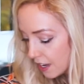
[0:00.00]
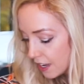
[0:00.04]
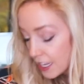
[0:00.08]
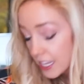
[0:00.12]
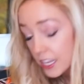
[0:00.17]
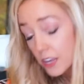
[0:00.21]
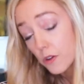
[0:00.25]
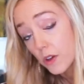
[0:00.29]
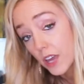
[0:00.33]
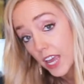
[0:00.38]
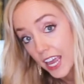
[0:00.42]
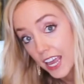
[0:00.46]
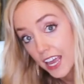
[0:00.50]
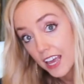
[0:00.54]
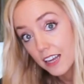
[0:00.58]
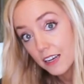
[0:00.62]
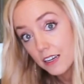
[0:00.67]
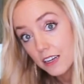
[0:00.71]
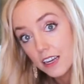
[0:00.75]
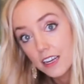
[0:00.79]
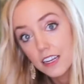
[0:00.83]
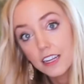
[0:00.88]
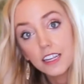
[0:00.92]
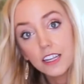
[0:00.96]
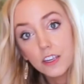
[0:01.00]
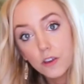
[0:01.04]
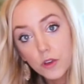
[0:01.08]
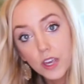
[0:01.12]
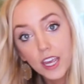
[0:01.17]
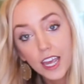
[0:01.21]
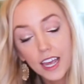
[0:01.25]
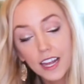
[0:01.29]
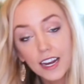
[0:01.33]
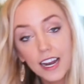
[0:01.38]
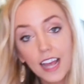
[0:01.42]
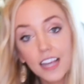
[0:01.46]
You can
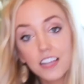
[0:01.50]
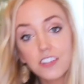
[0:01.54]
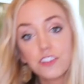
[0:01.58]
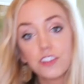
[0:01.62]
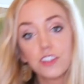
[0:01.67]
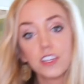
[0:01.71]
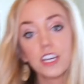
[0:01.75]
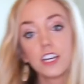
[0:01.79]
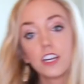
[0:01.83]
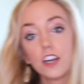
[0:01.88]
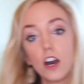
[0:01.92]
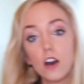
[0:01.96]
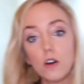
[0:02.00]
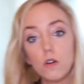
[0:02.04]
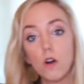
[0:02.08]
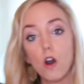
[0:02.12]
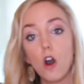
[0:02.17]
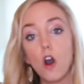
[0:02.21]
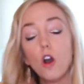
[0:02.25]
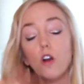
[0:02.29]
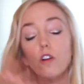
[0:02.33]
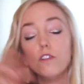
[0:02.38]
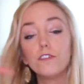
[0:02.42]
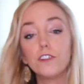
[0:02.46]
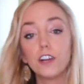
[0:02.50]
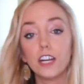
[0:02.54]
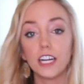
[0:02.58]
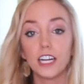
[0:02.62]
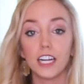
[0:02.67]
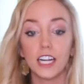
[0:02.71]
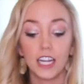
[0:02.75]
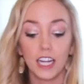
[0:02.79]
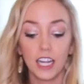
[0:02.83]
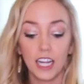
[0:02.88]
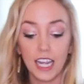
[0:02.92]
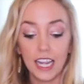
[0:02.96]
actually go
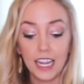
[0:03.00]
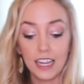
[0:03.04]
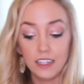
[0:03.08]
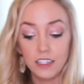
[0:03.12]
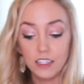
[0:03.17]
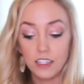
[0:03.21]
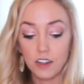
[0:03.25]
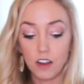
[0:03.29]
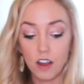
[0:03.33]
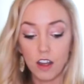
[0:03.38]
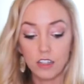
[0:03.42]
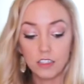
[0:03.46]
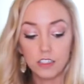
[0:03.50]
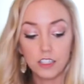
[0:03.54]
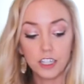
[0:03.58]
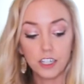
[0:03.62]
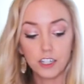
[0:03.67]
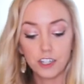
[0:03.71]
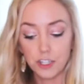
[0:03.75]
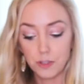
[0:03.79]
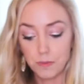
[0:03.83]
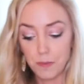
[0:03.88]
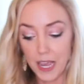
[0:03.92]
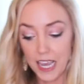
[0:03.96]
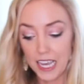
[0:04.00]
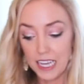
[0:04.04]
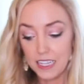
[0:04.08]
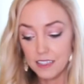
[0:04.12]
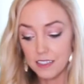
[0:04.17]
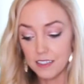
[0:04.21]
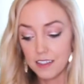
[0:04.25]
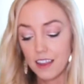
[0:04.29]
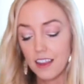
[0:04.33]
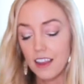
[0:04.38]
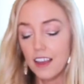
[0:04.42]
over and onto your space.